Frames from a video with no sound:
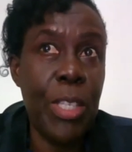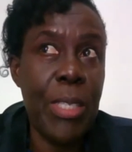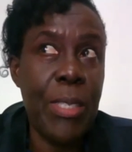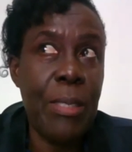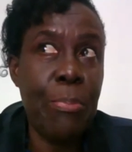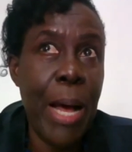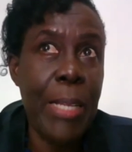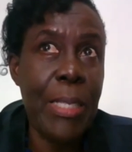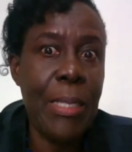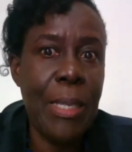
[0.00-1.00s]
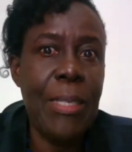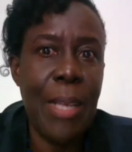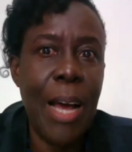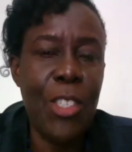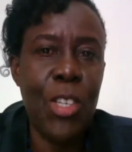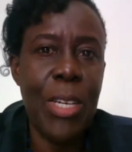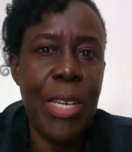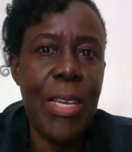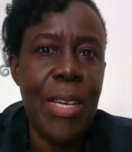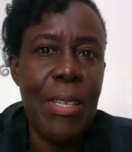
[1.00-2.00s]
this person is
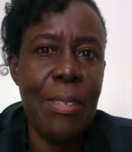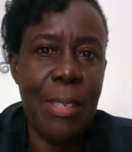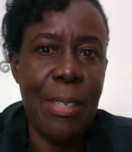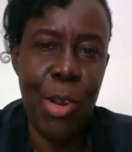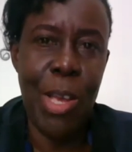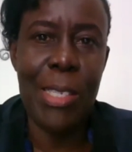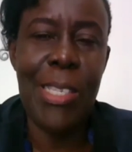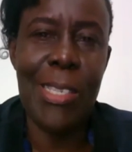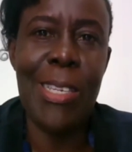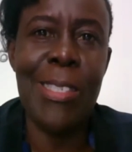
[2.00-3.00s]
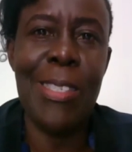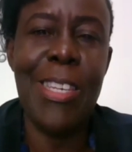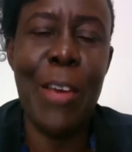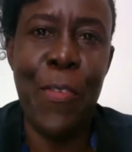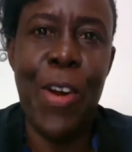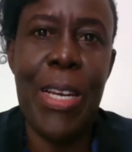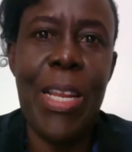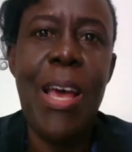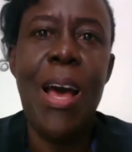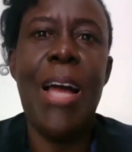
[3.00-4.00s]
actually serious. He's different.